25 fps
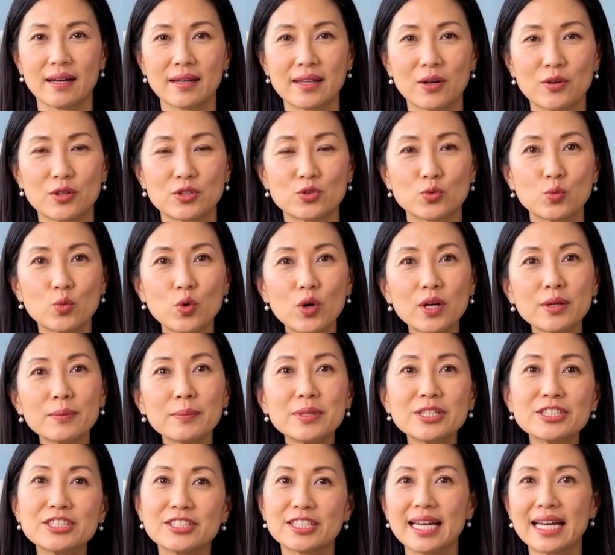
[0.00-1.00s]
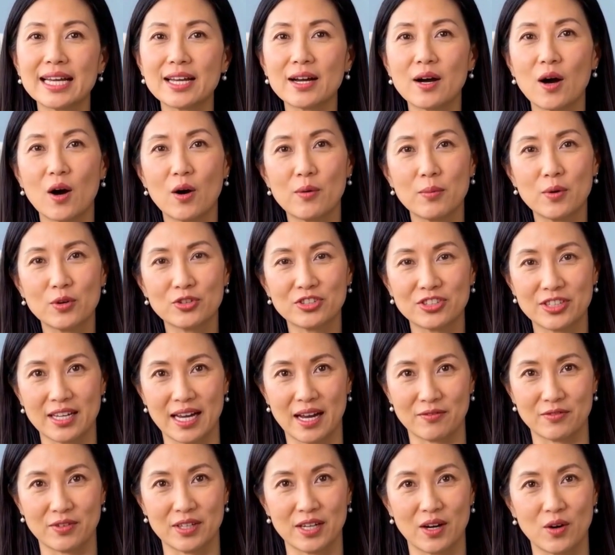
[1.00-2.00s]
there is one mistake almost
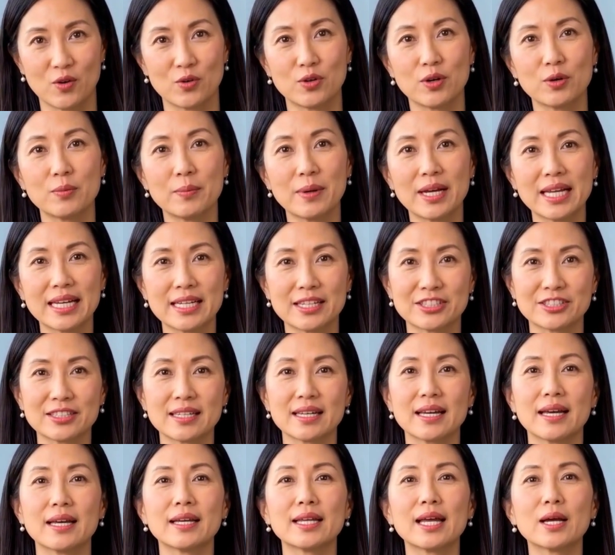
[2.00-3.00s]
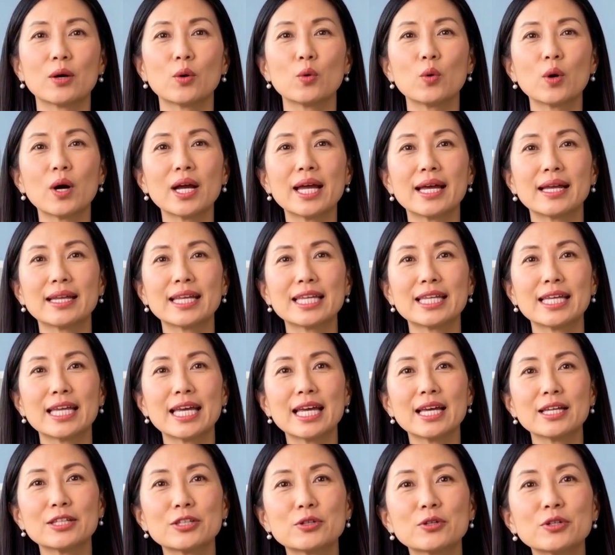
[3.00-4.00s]
every owner makes that quietly
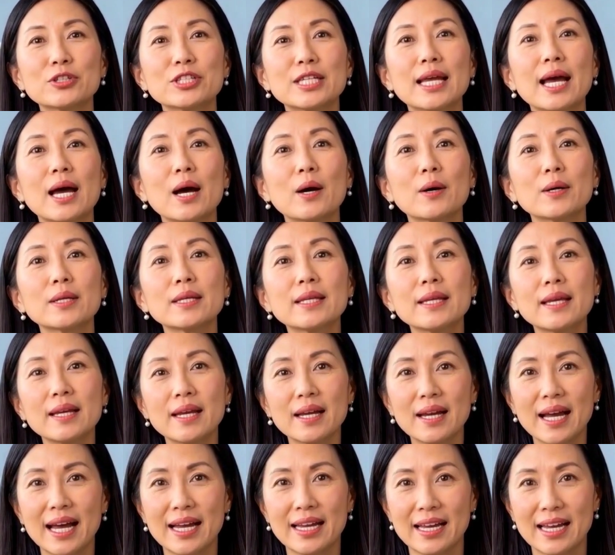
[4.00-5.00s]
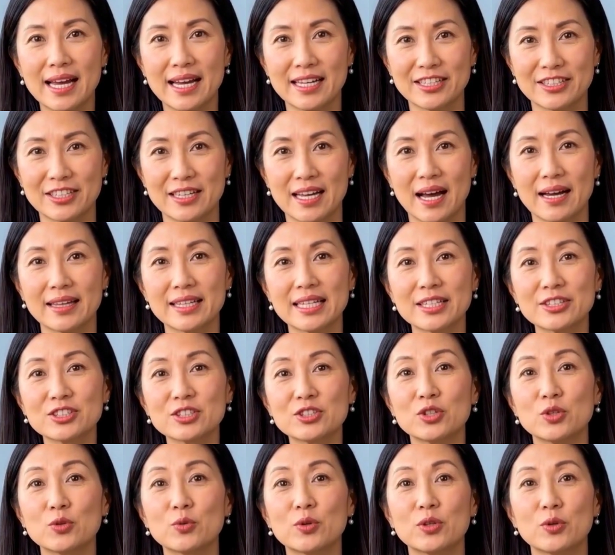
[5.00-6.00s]
cancels it out, and it has nothing to
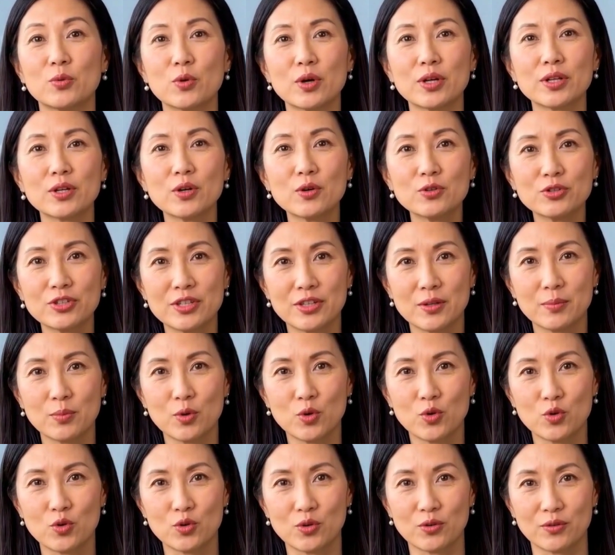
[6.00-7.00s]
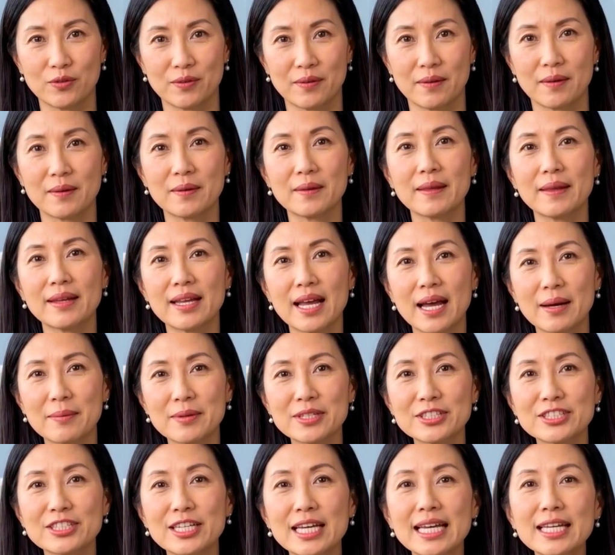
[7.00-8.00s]
do with what goes in the bowl. That
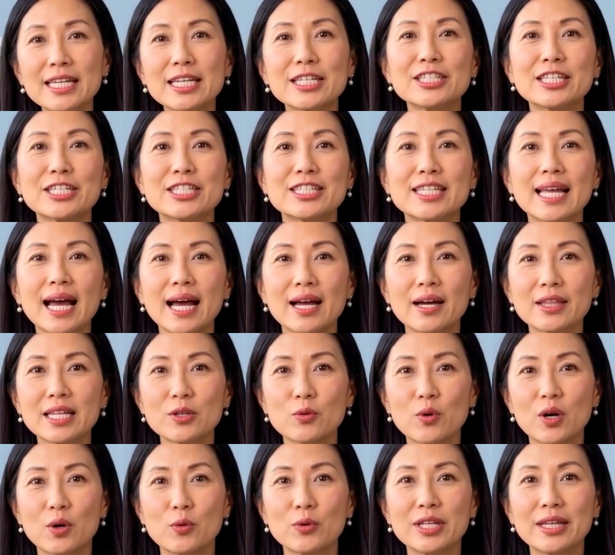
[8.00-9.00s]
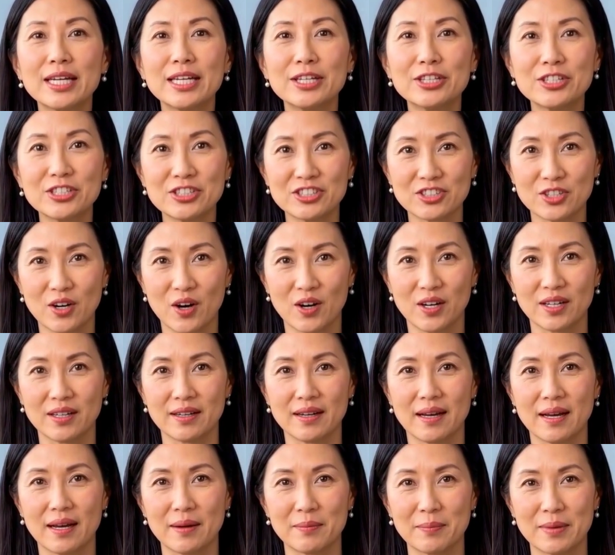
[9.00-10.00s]
mistake is exactly where we need to start,
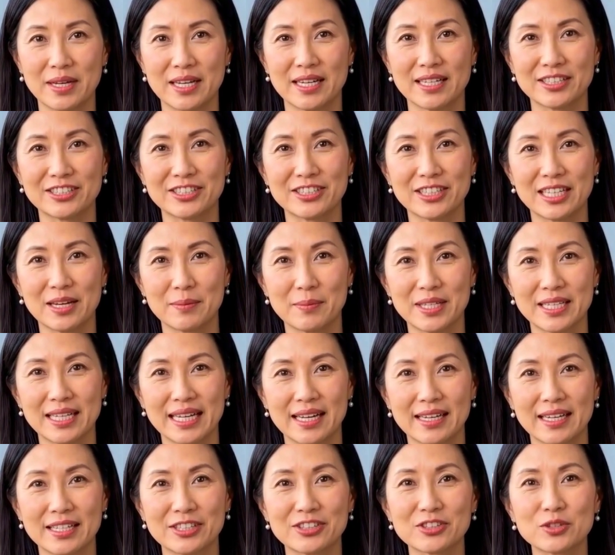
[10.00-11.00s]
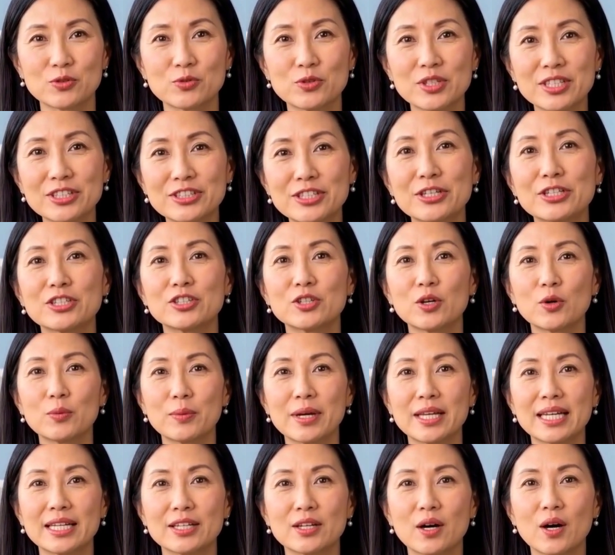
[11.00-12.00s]
because skipping it is the reason so
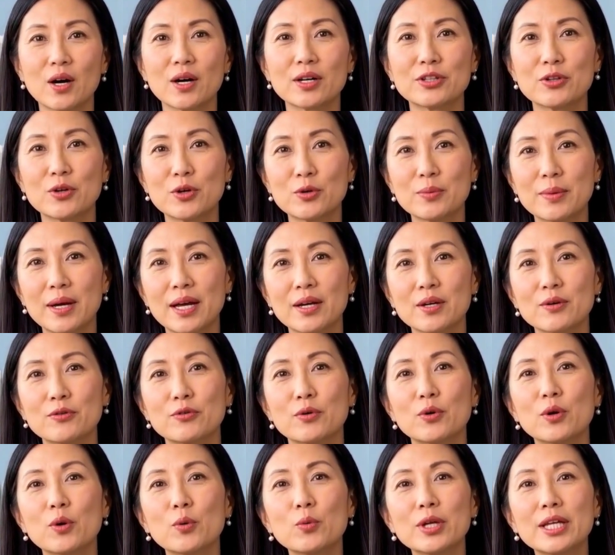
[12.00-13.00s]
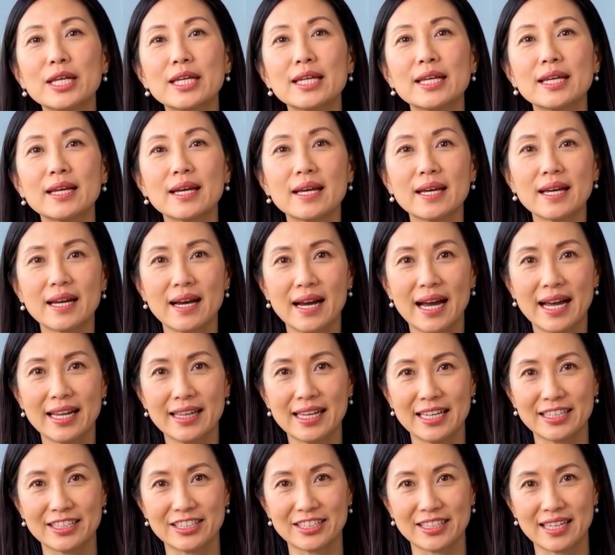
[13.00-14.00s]
many dogs look better for a week and
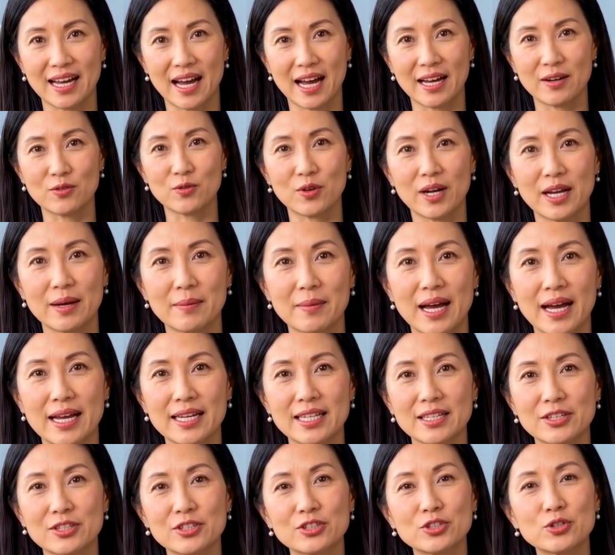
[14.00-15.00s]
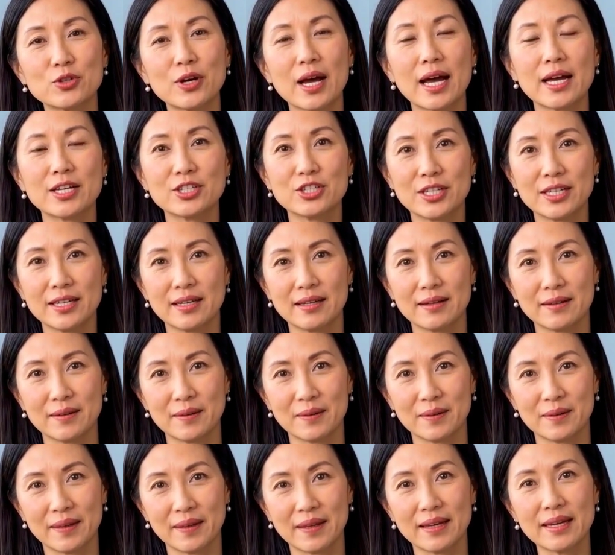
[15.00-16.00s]
then slide right back into scratching.
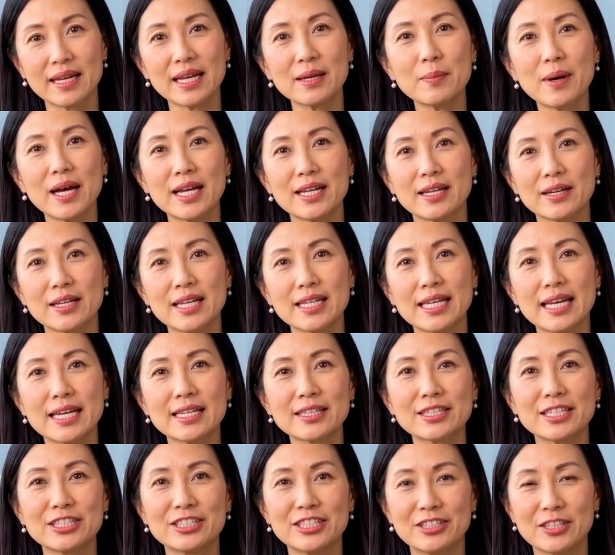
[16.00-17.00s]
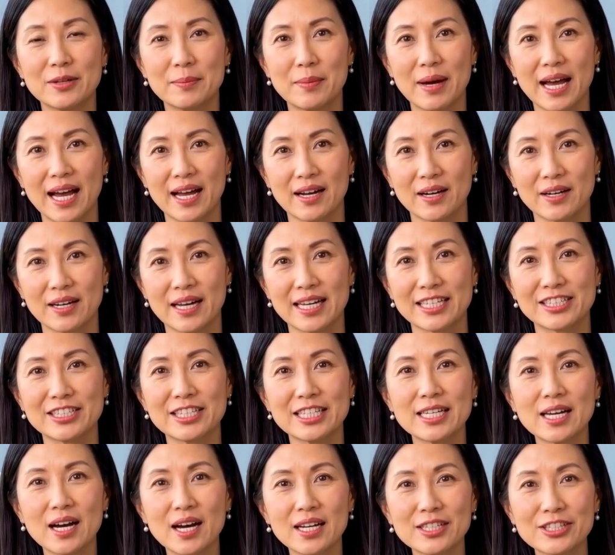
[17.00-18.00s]
In my clinic, this is the pattern I see
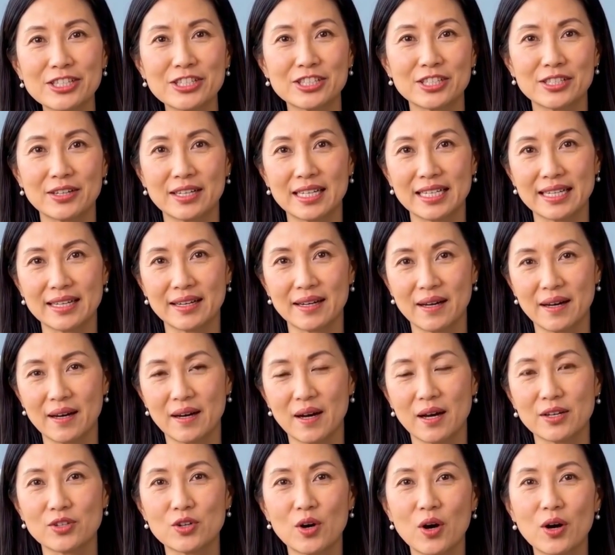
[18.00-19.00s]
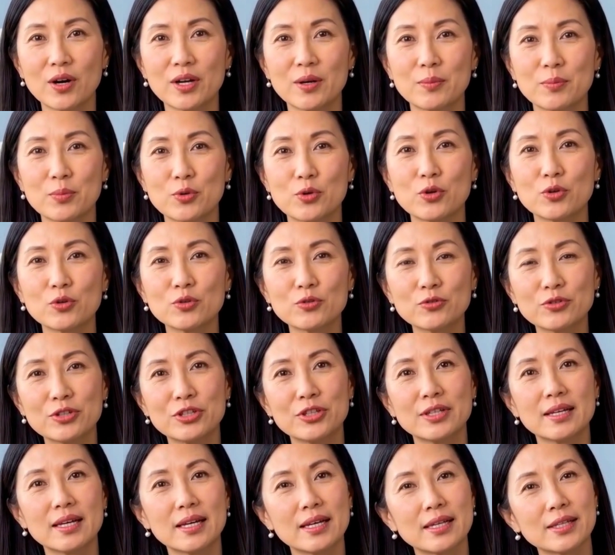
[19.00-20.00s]
constantly. A dog
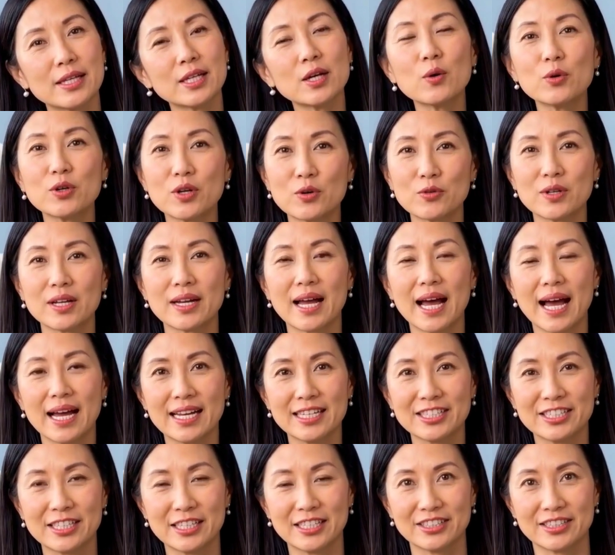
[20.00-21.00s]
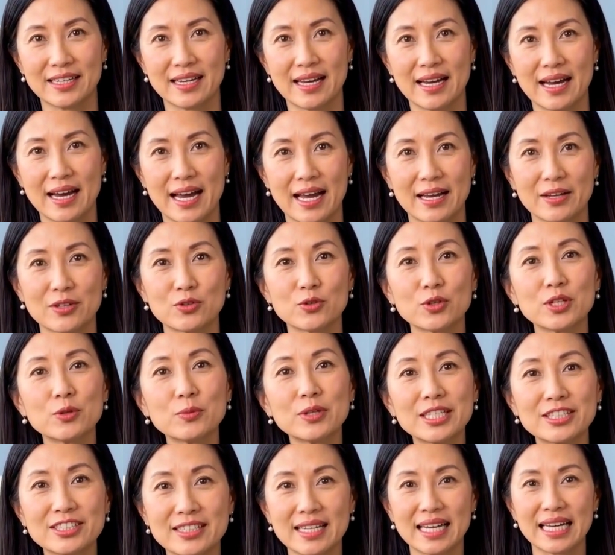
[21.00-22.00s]
improves, the owner relaxes, and 3
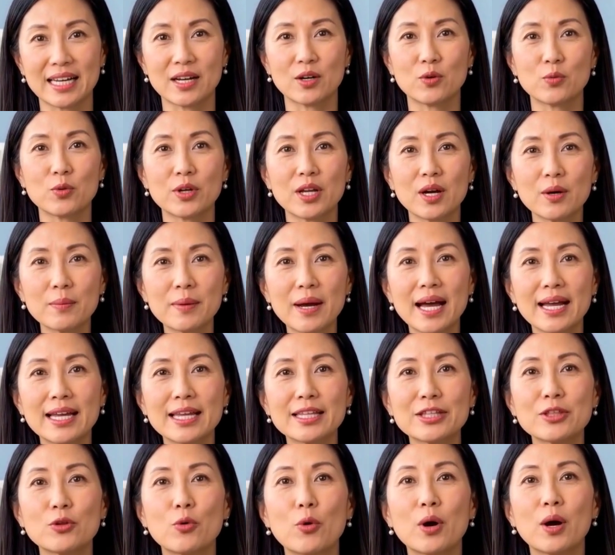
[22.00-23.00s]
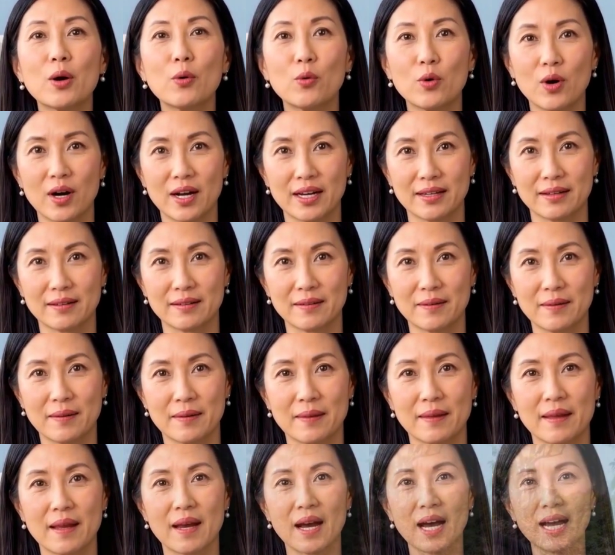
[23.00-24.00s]
weeks later we are back at square one.
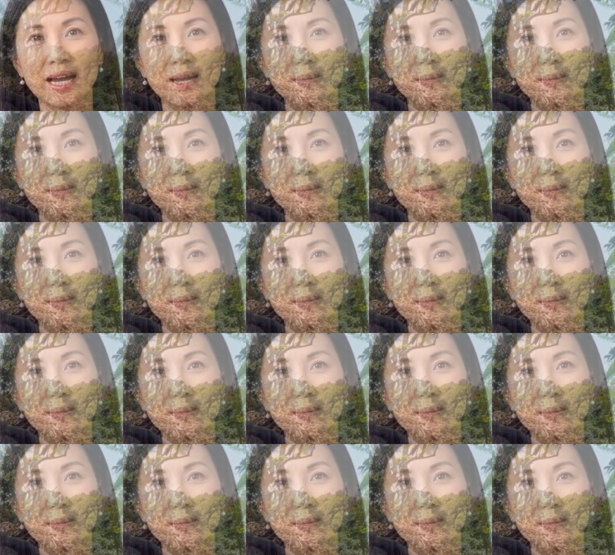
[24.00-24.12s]
I